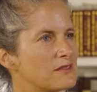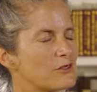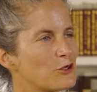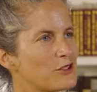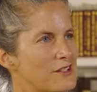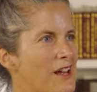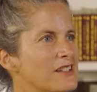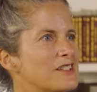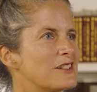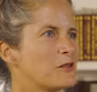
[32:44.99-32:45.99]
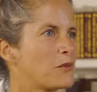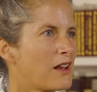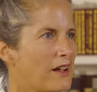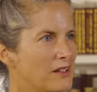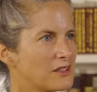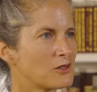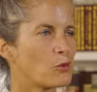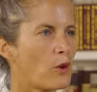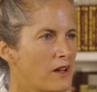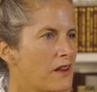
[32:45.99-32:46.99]
to sense the place
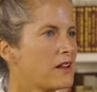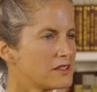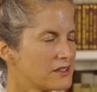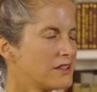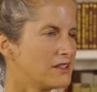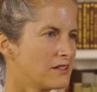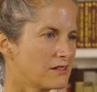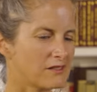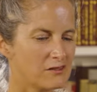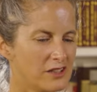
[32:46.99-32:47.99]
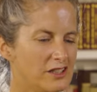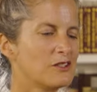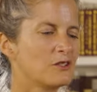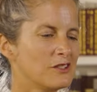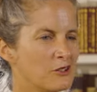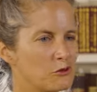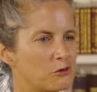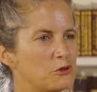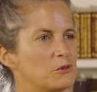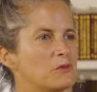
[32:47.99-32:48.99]
why they are sitting here in the
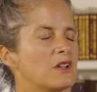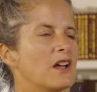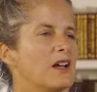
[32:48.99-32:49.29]
room,